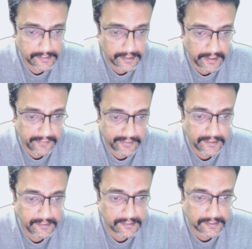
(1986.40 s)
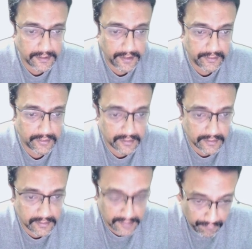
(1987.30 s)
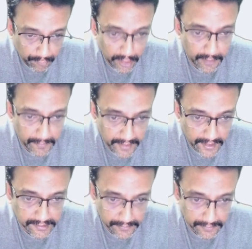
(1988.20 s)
difference is somewhat manageable.